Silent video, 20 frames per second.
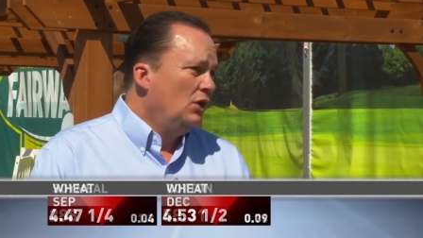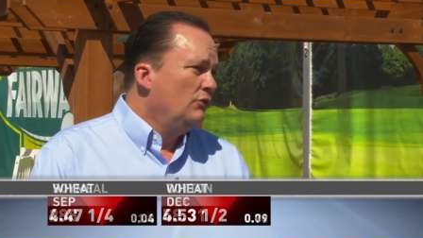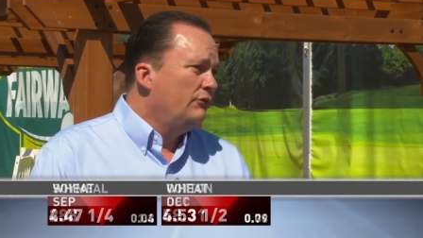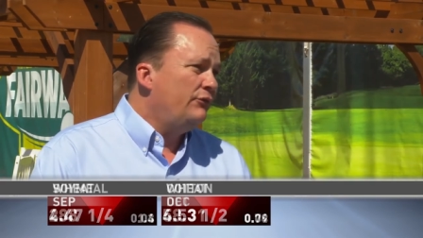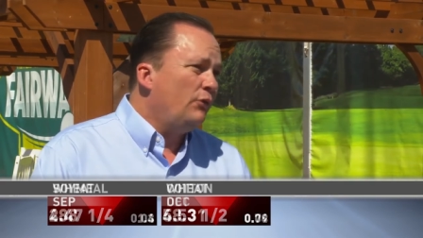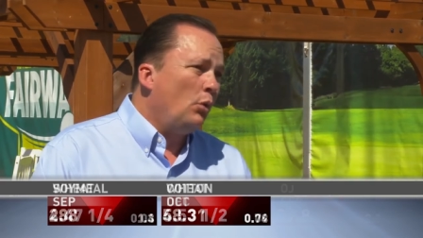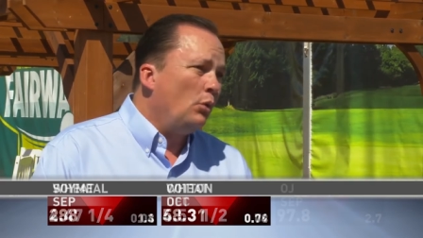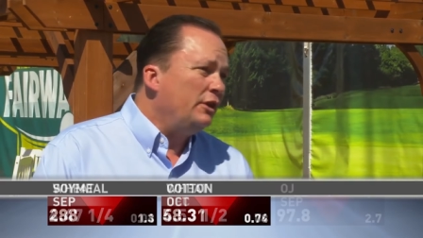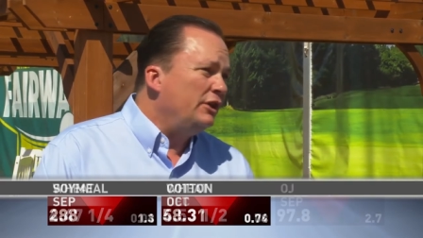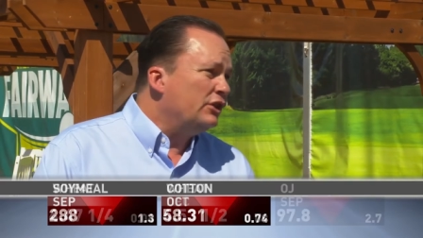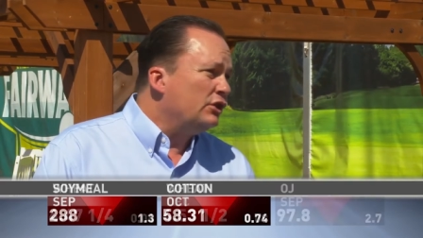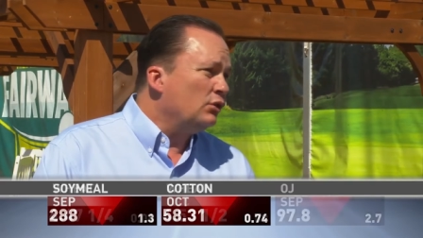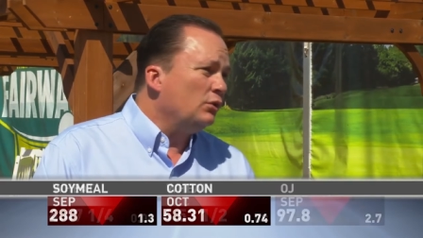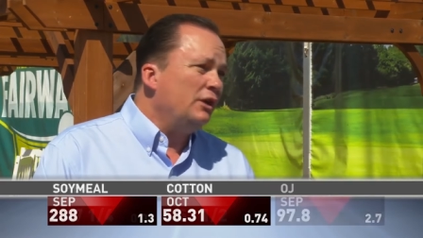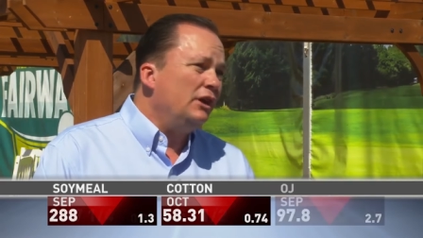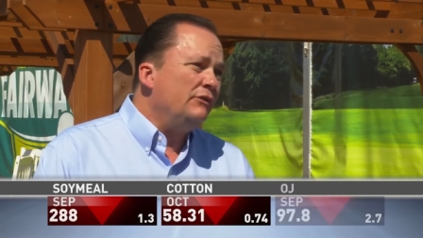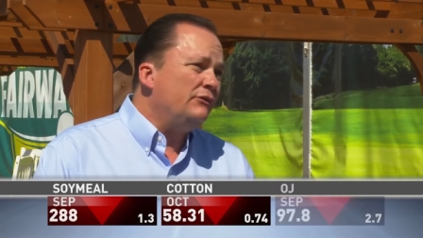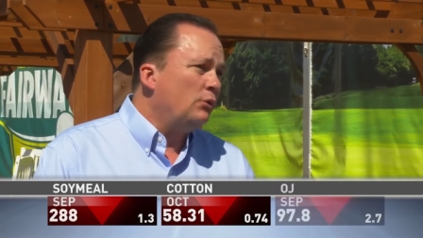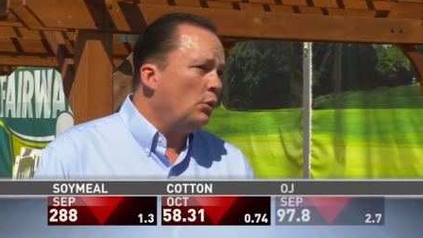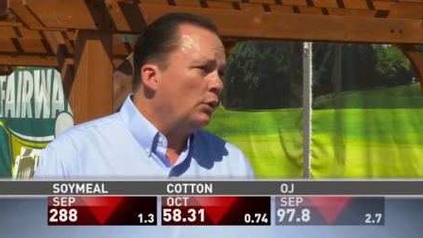
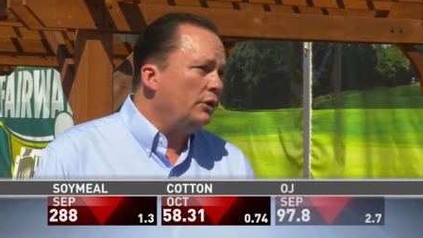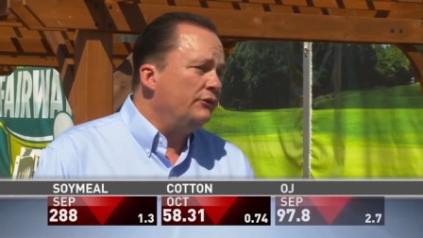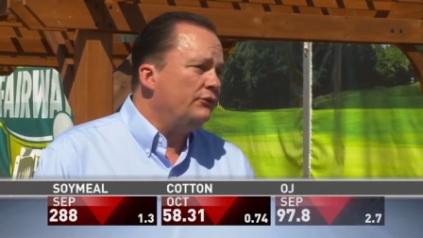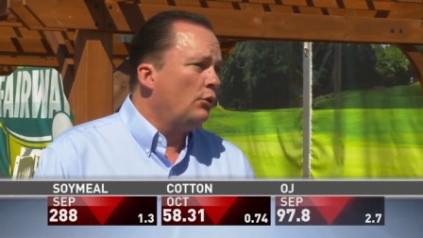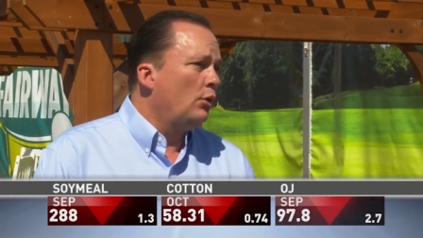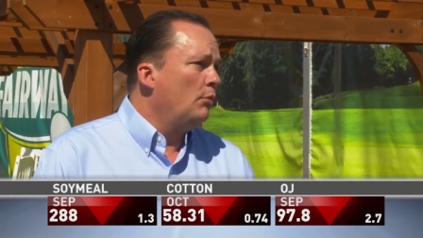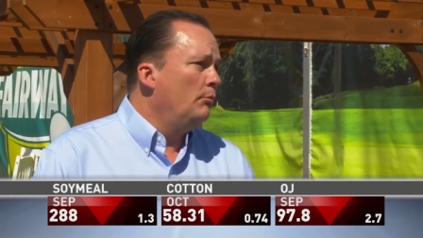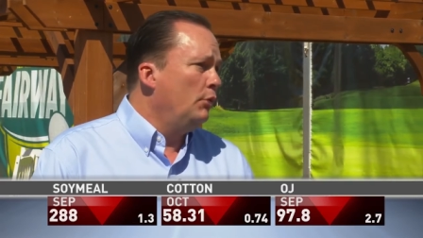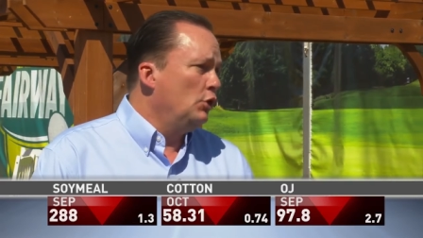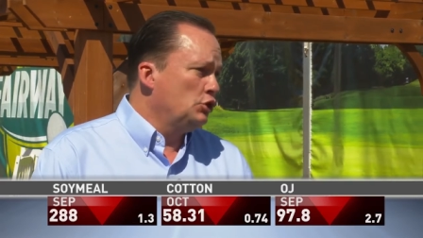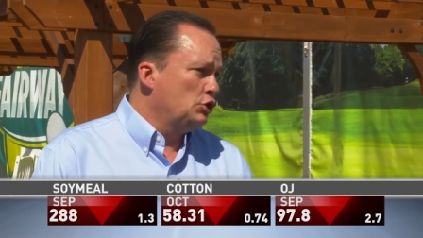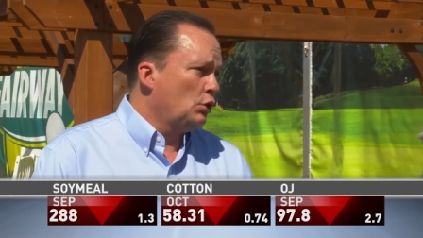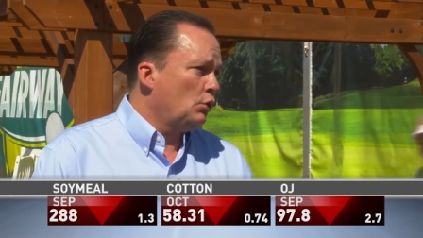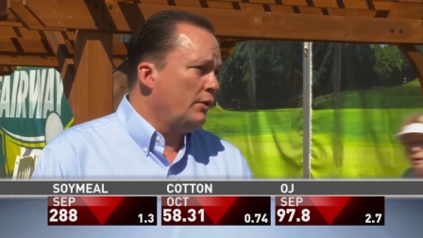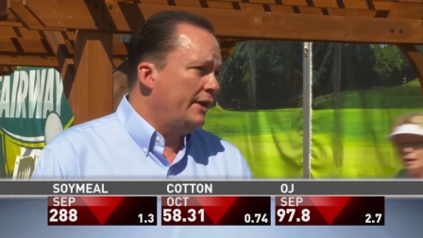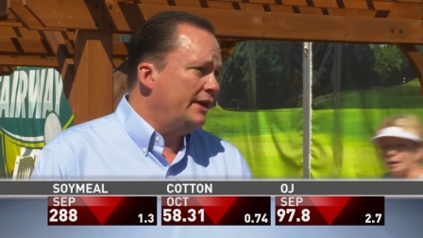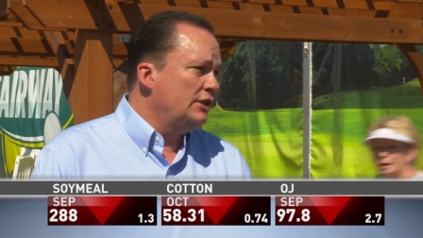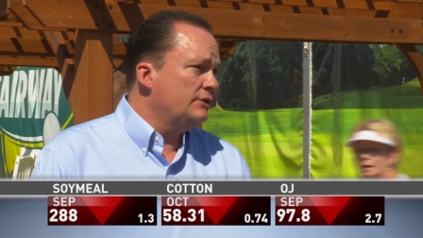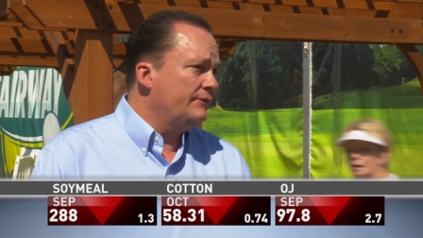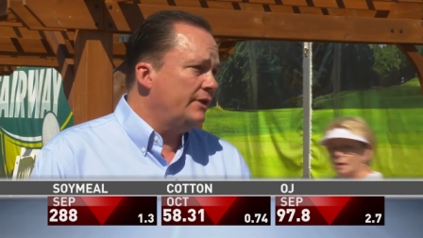43, 44 bushel
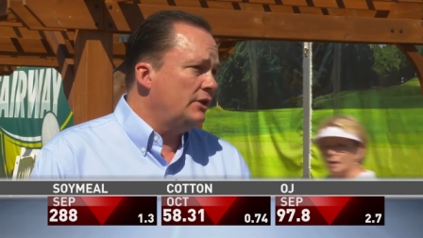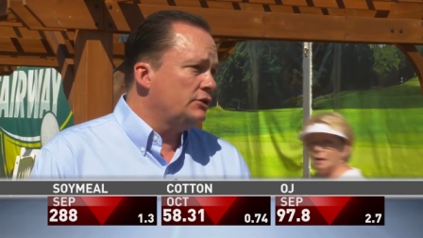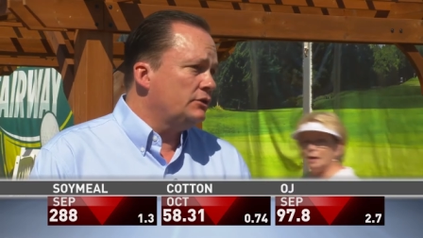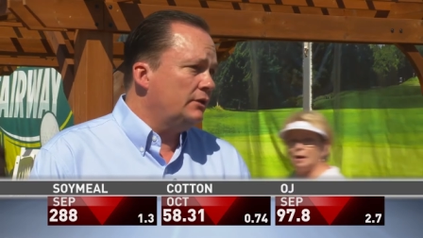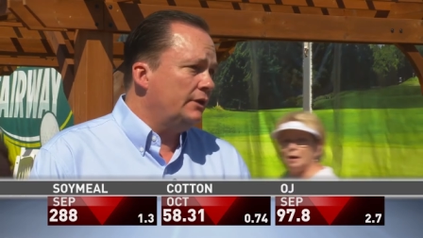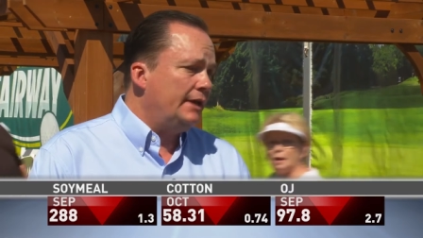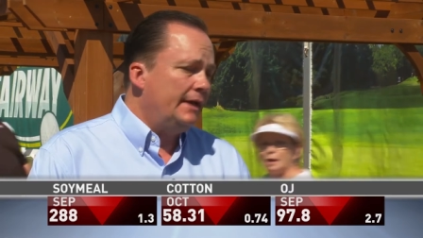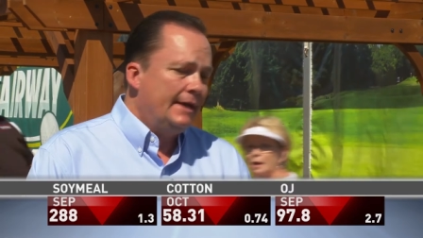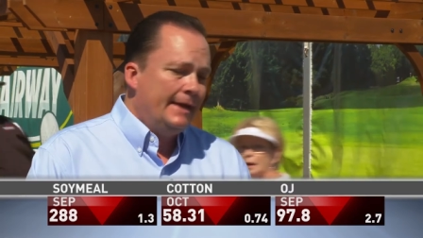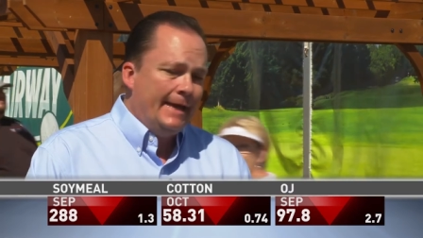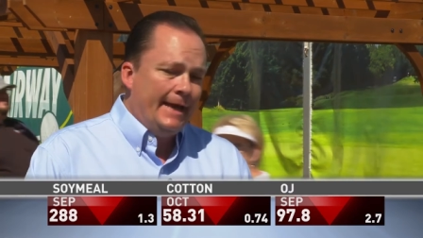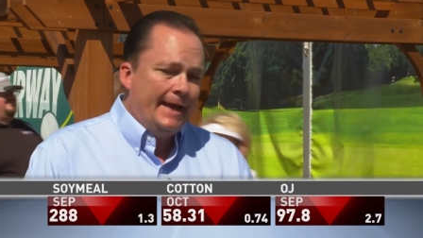range eventually,